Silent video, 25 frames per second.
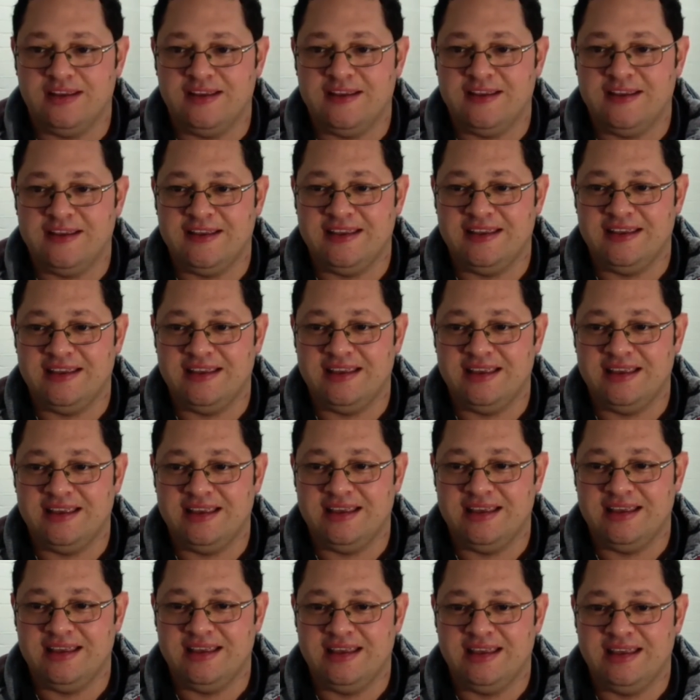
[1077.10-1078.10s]

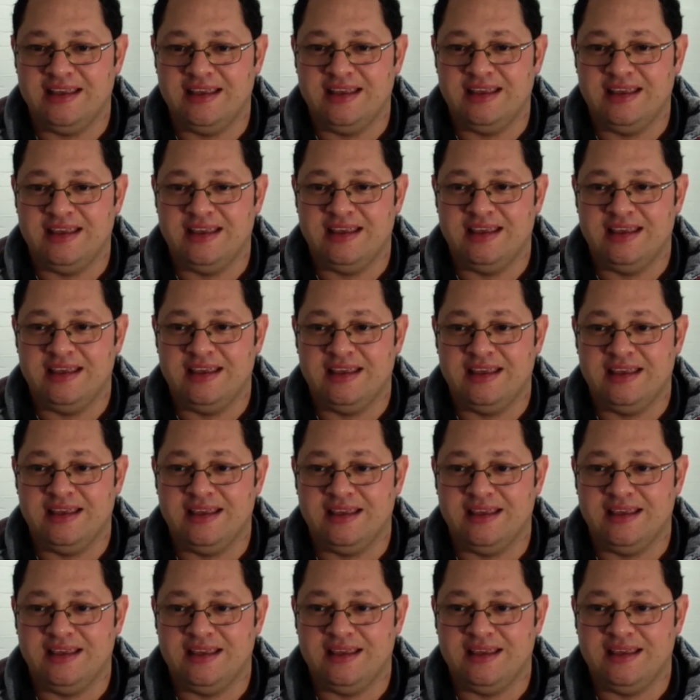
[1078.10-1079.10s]

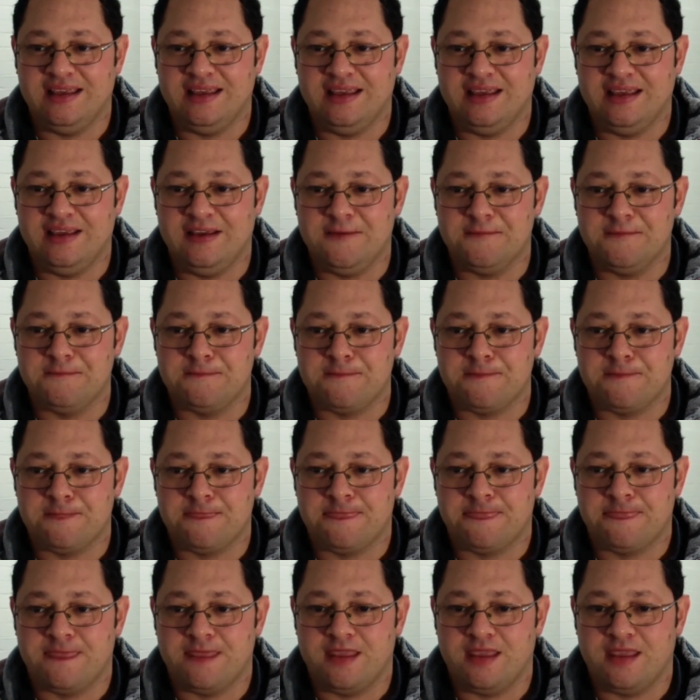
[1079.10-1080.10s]

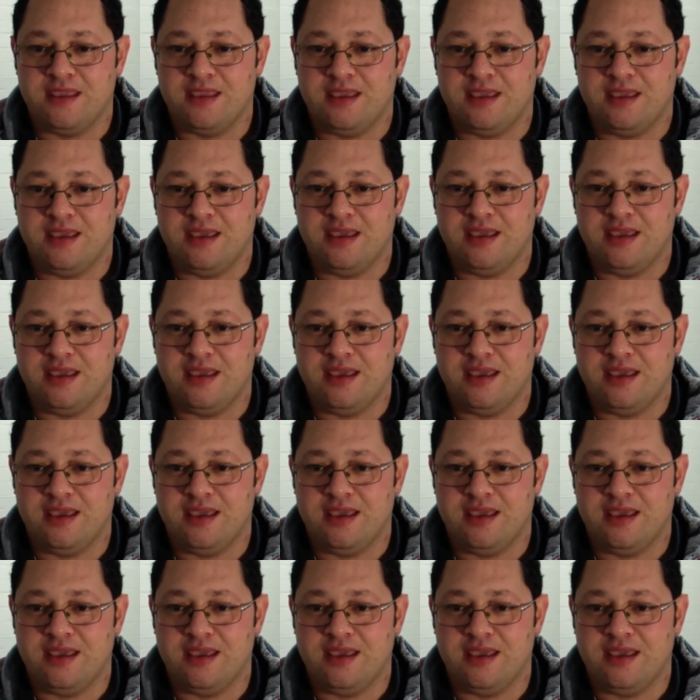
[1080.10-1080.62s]
[no speech]